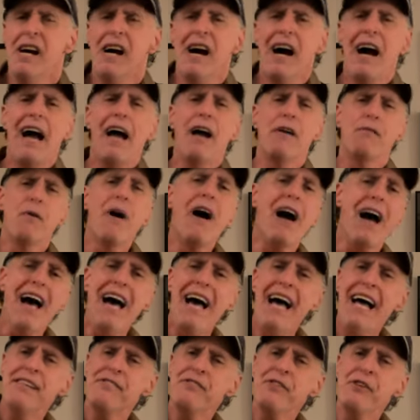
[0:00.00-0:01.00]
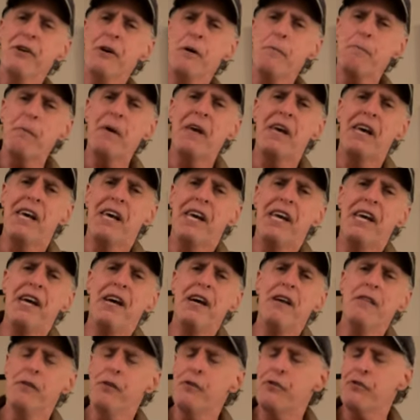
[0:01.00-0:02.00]
I rise up
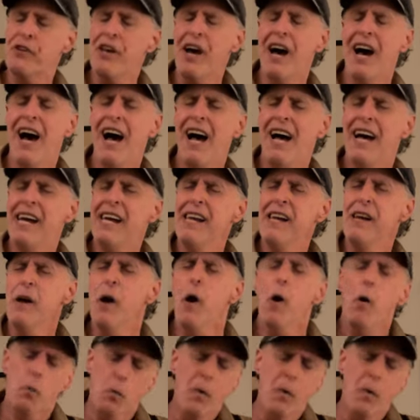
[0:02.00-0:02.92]
in the sky